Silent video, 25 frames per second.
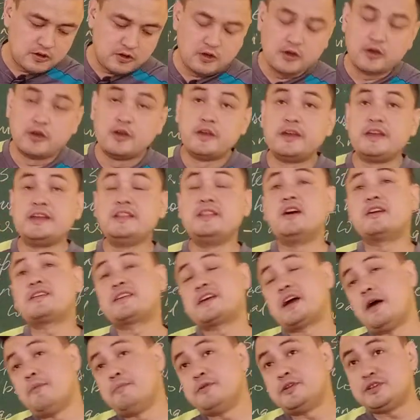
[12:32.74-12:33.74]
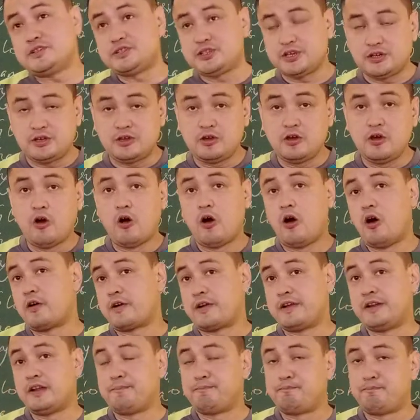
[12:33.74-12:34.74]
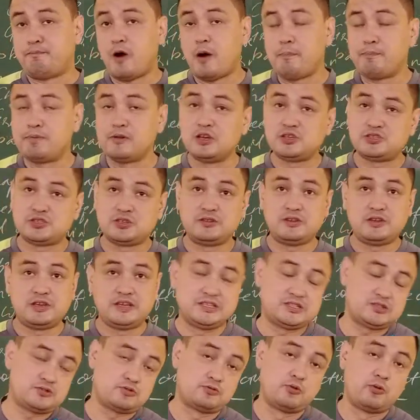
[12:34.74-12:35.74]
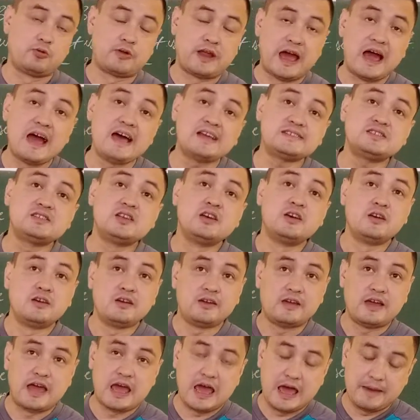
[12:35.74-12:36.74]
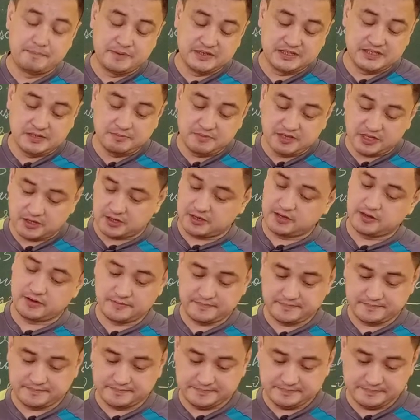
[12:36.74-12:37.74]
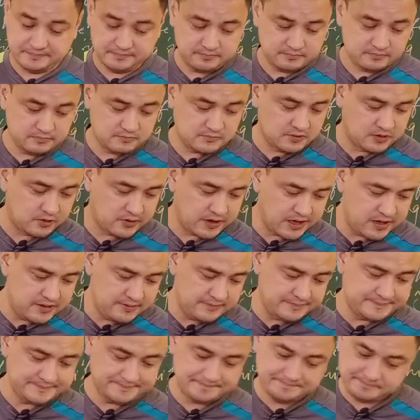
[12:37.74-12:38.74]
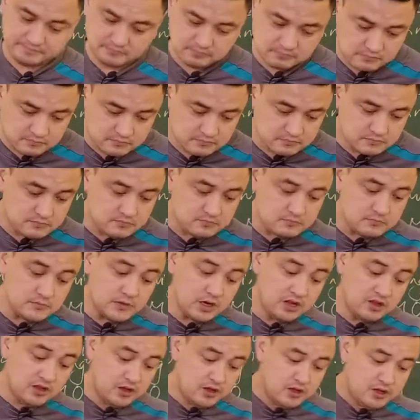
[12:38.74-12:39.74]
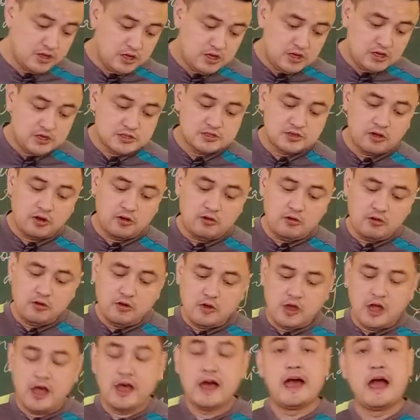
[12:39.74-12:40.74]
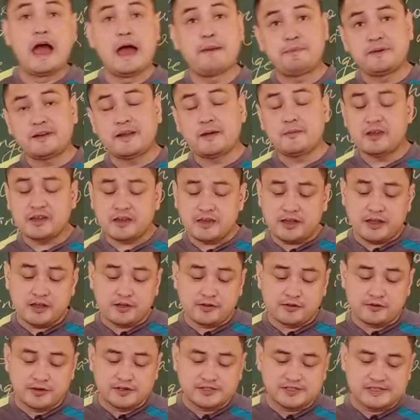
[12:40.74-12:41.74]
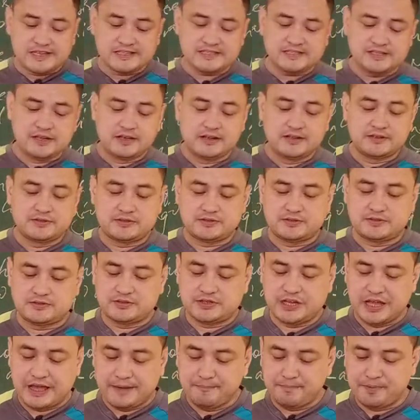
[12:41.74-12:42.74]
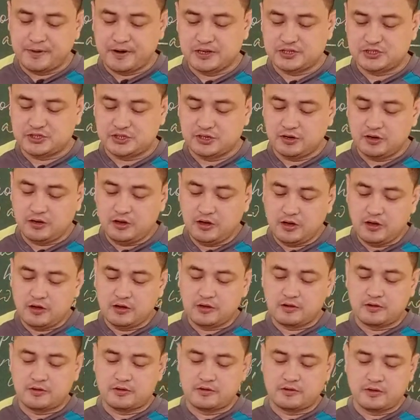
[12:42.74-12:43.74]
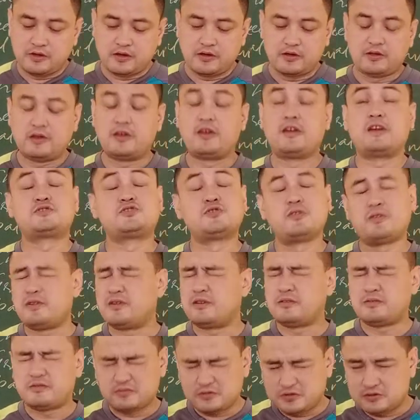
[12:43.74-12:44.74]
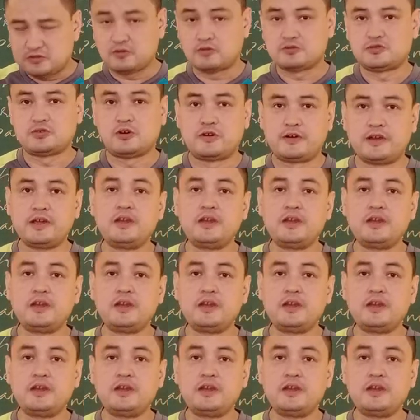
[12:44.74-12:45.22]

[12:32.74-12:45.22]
in a community or in a population is known as epidemic. Okay. So, epidemic increases temperature, yeah, so, so sorry,